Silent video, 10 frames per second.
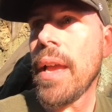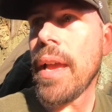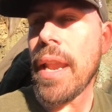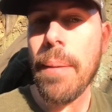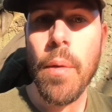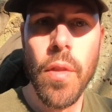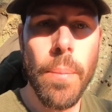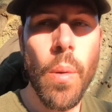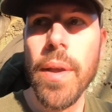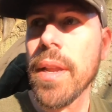and I'm on
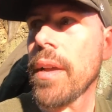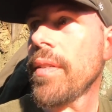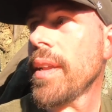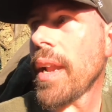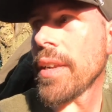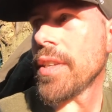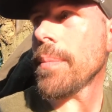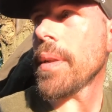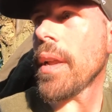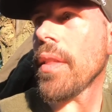the point of it, and I
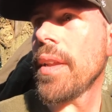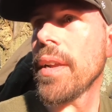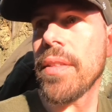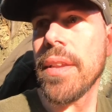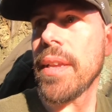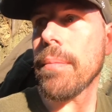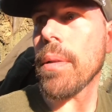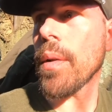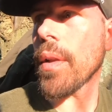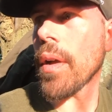jumped another deer that didn't
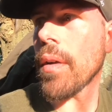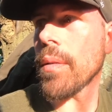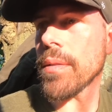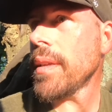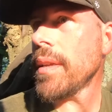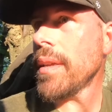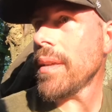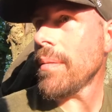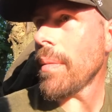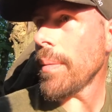blow at all.
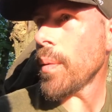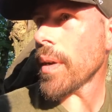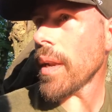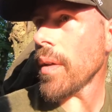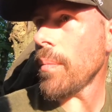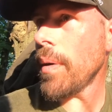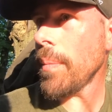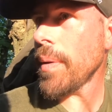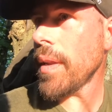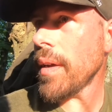Maybe we'll get a little
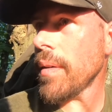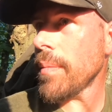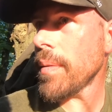bump and dump.